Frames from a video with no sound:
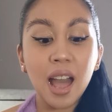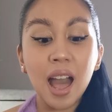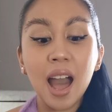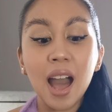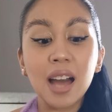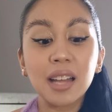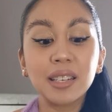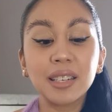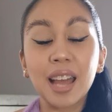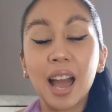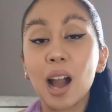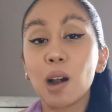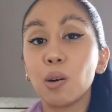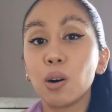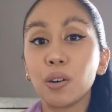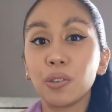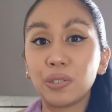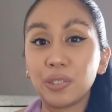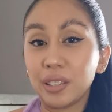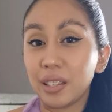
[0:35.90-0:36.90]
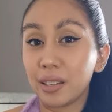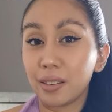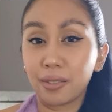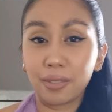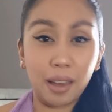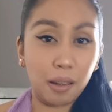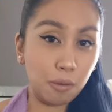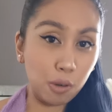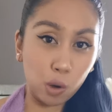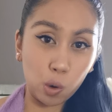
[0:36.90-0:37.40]
And how often
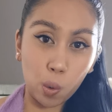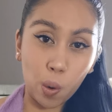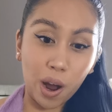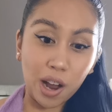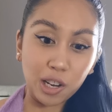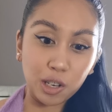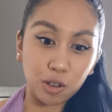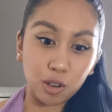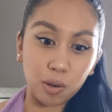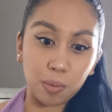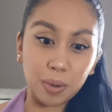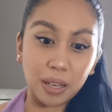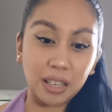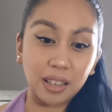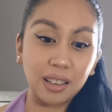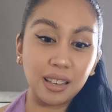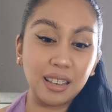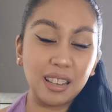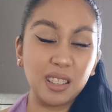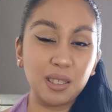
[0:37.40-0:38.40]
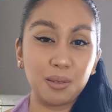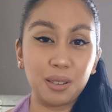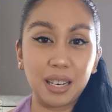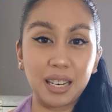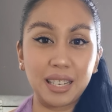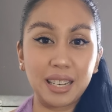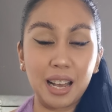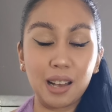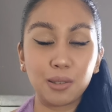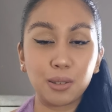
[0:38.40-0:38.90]
they require trimming is
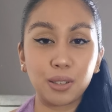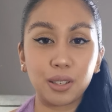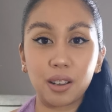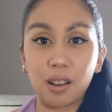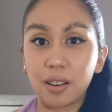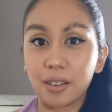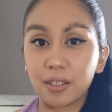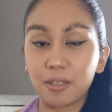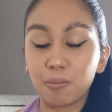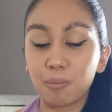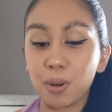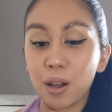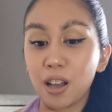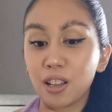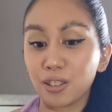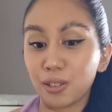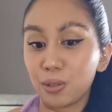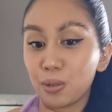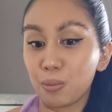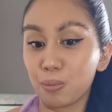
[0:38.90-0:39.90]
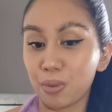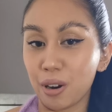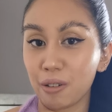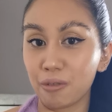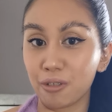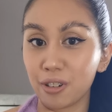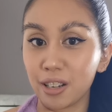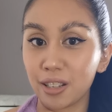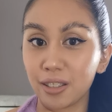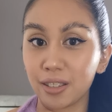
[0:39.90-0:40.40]
really down to kind of personal
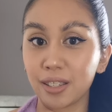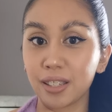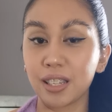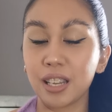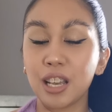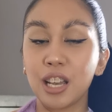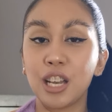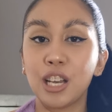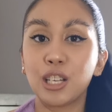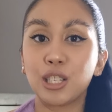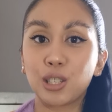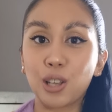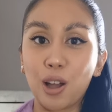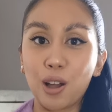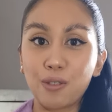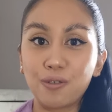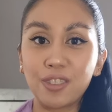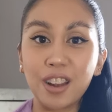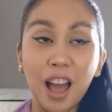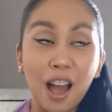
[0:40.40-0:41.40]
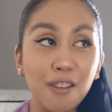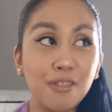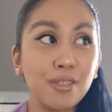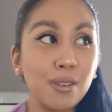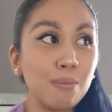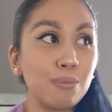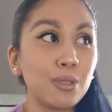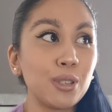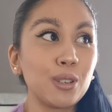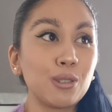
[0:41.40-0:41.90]
preference. So I've left
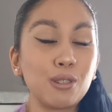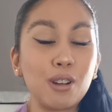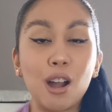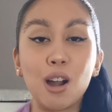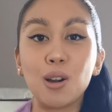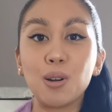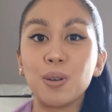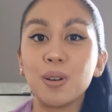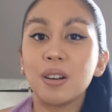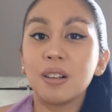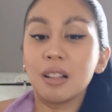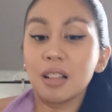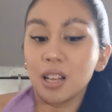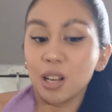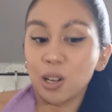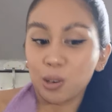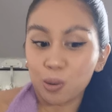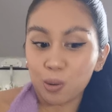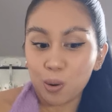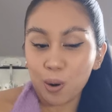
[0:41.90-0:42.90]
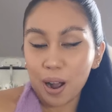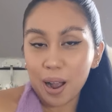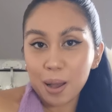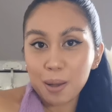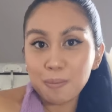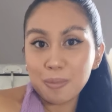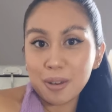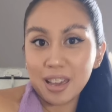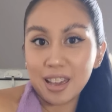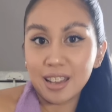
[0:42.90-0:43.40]
them to grow
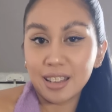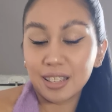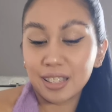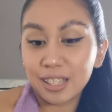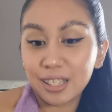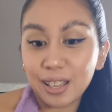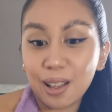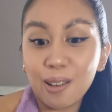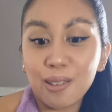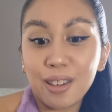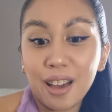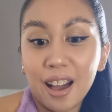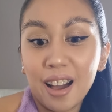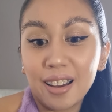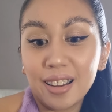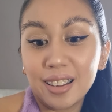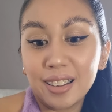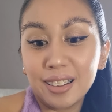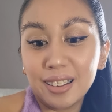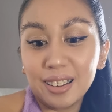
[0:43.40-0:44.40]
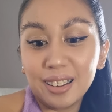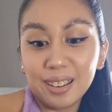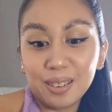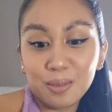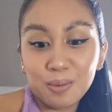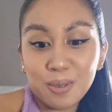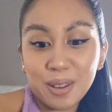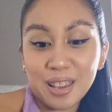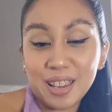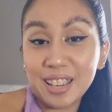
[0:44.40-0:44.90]
quite a bit so that
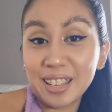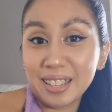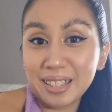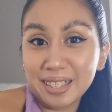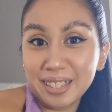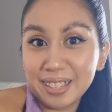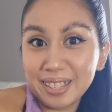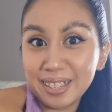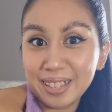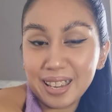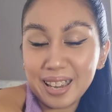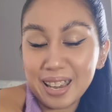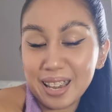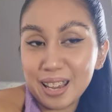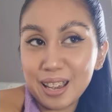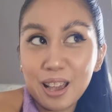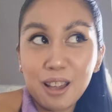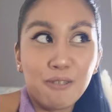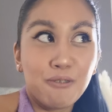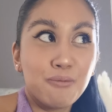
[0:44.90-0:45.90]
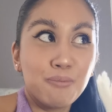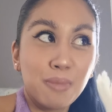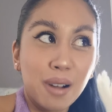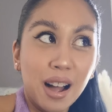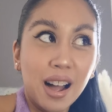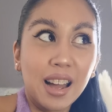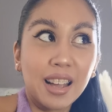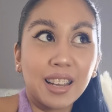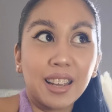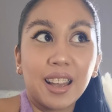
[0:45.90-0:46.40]
we could see if
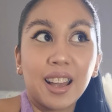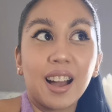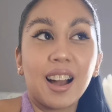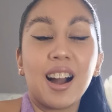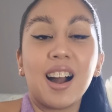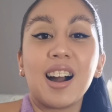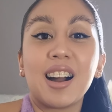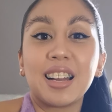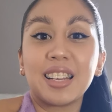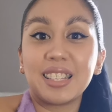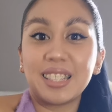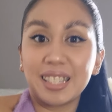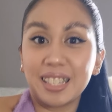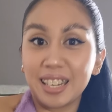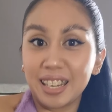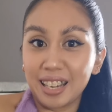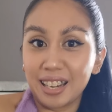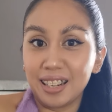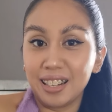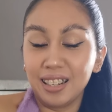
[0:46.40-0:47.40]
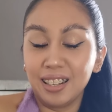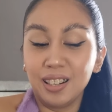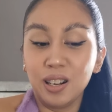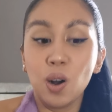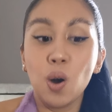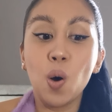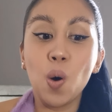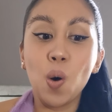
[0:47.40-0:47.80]
my idea